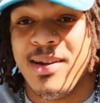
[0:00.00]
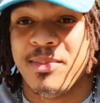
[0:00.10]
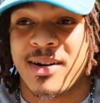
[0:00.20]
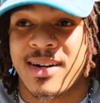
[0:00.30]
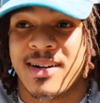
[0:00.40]

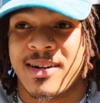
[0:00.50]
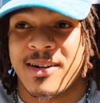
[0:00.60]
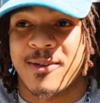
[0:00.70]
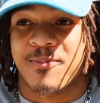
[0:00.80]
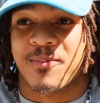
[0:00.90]
But
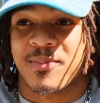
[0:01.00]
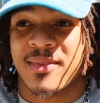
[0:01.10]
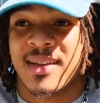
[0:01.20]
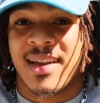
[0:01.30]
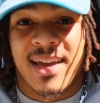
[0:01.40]

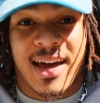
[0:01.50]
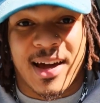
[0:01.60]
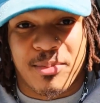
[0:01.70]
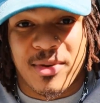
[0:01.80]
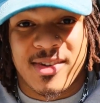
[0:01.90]

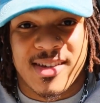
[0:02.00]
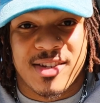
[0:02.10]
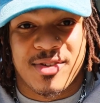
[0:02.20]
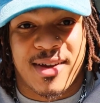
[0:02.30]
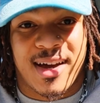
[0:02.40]
I
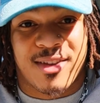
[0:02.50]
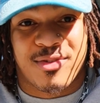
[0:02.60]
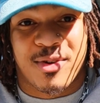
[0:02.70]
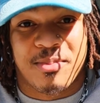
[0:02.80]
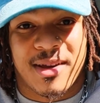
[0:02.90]
appreciate you guys
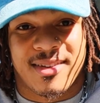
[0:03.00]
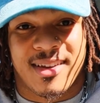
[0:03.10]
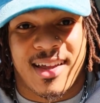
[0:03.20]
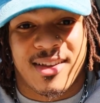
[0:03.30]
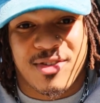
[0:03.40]
for
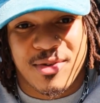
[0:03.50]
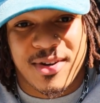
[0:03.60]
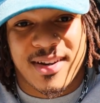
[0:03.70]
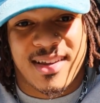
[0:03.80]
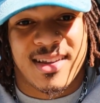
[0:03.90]
basically like
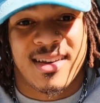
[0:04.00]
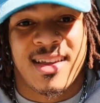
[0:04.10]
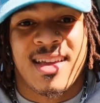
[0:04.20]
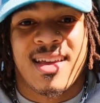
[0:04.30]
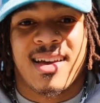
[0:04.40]
tuning in,
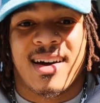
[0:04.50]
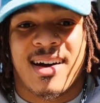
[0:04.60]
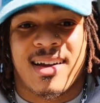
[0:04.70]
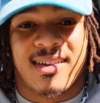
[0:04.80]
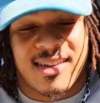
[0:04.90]

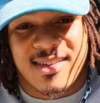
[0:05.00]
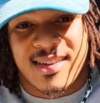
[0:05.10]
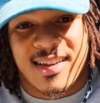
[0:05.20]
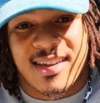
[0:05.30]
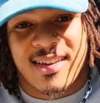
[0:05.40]

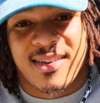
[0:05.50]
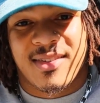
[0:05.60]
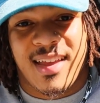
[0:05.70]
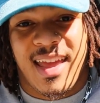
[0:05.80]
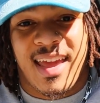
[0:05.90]

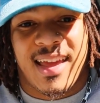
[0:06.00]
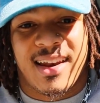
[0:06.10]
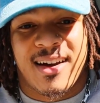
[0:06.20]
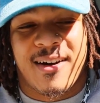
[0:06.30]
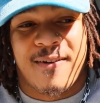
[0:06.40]
listening,
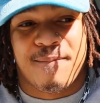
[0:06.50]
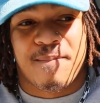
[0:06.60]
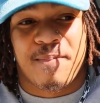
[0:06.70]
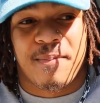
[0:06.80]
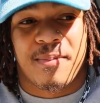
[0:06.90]

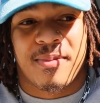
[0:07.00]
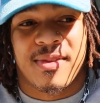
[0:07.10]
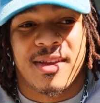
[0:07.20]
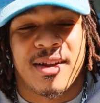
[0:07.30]
and you